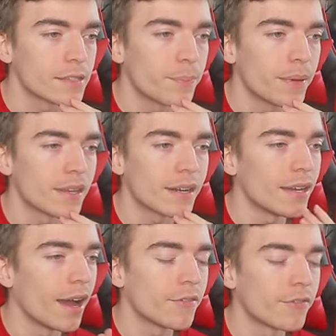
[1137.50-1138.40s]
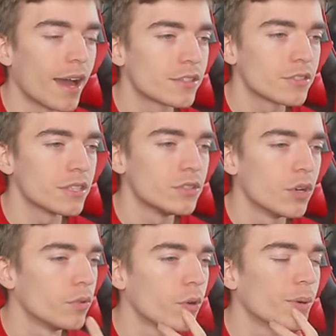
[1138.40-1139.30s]
pet that I actually
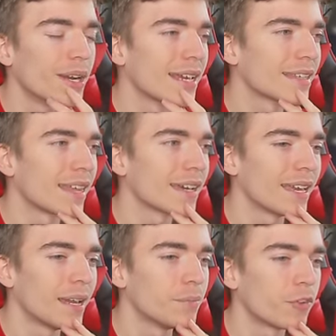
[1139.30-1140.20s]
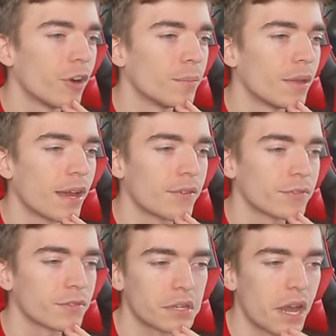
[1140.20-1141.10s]
don't know what egg that came from. I
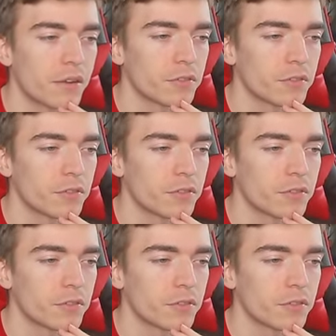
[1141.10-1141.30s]
kind